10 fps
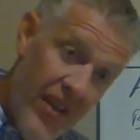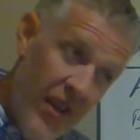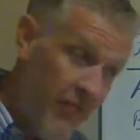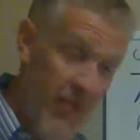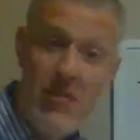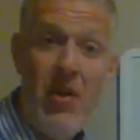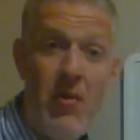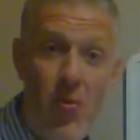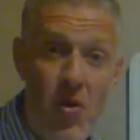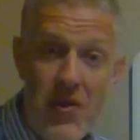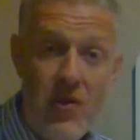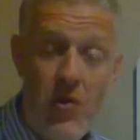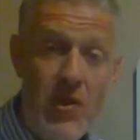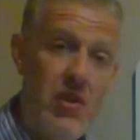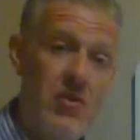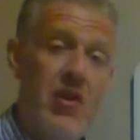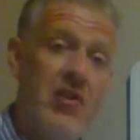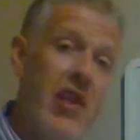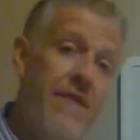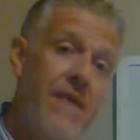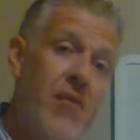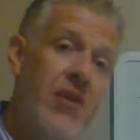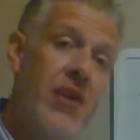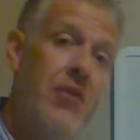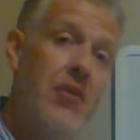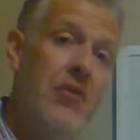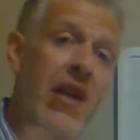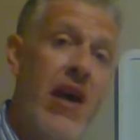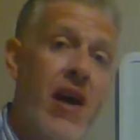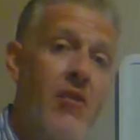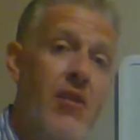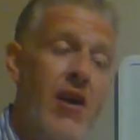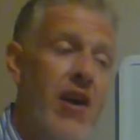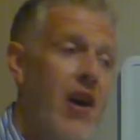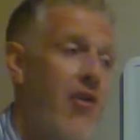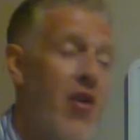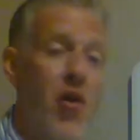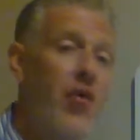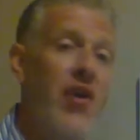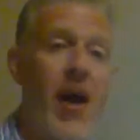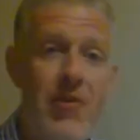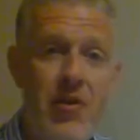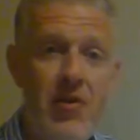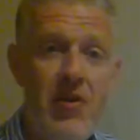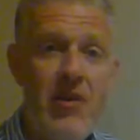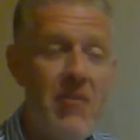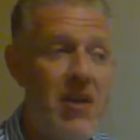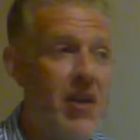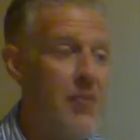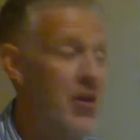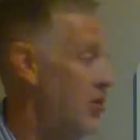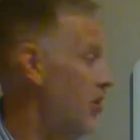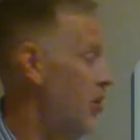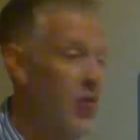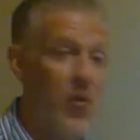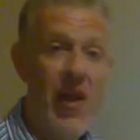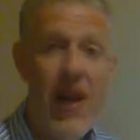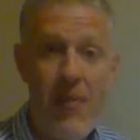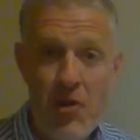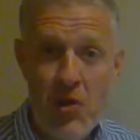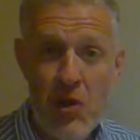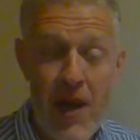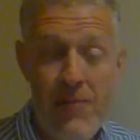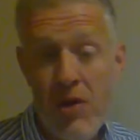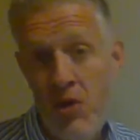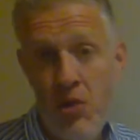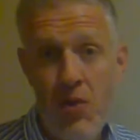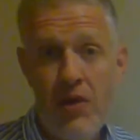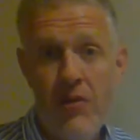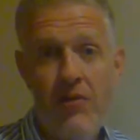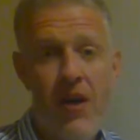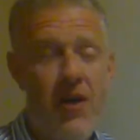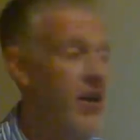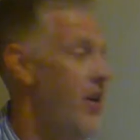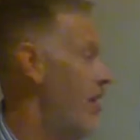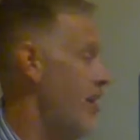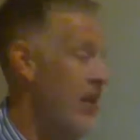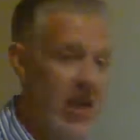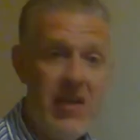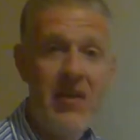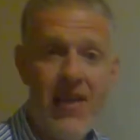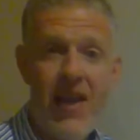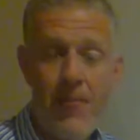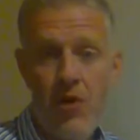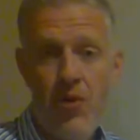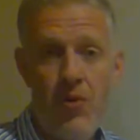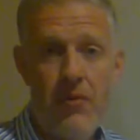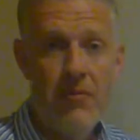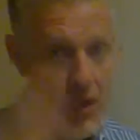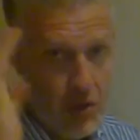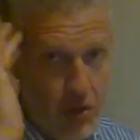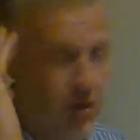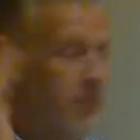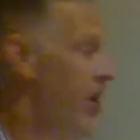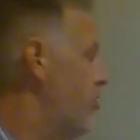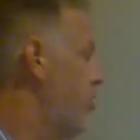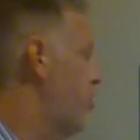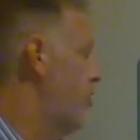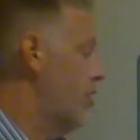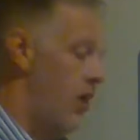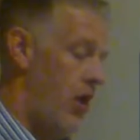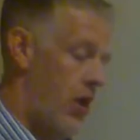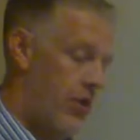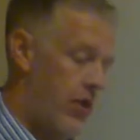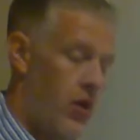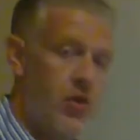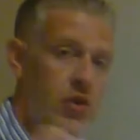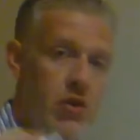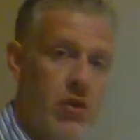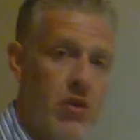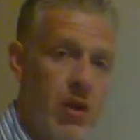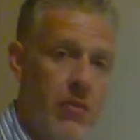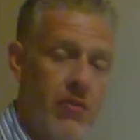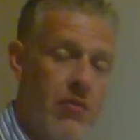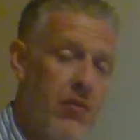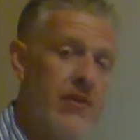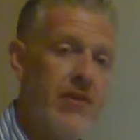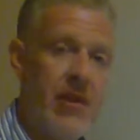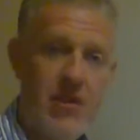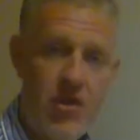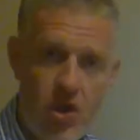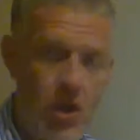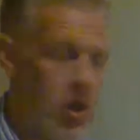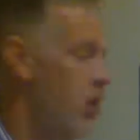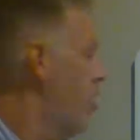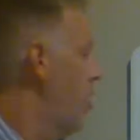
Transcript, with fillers: Uh, maybe like once every 20 years. The extended family is coming through town, and their only opportunity to meet up is to go to a hamburger hamburger joint, right? and eat at this hamburger joint. Again, use your imagination. So the let's say she,